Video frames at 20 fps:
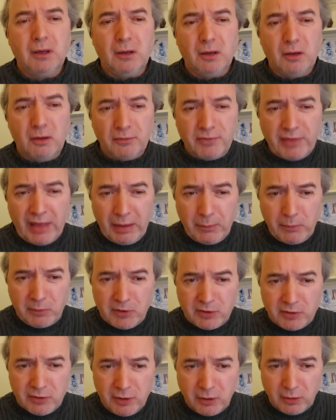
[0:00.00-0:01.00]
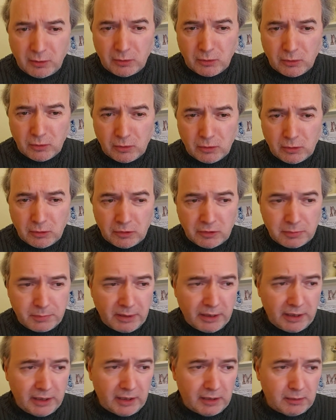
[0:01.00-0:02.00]
of that which is not caught
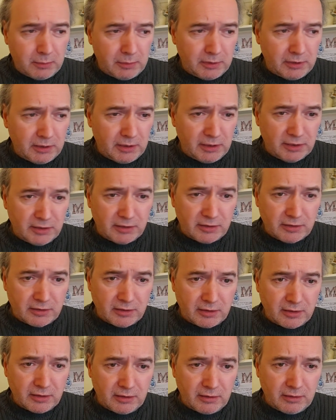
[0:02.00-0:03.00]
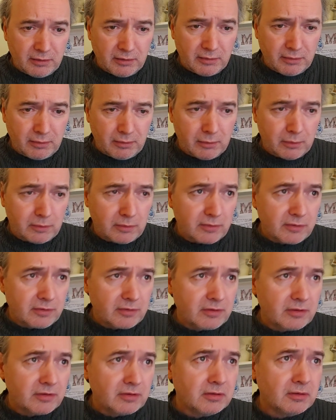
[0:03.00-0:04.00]
by our words and
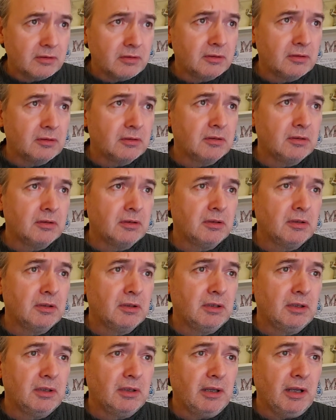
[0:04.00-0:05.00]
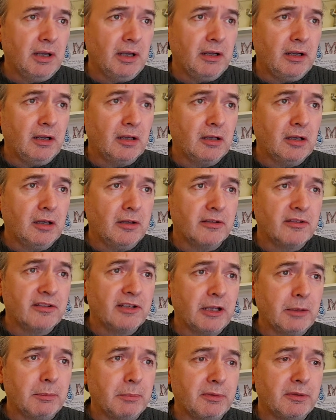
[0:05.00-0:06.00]
thoughts and our
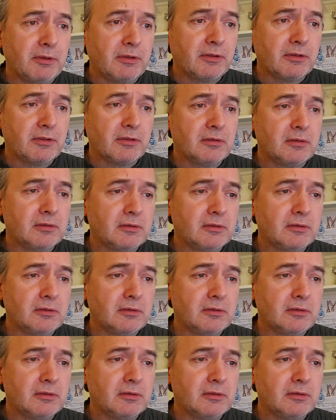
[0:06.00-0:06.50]
concepts.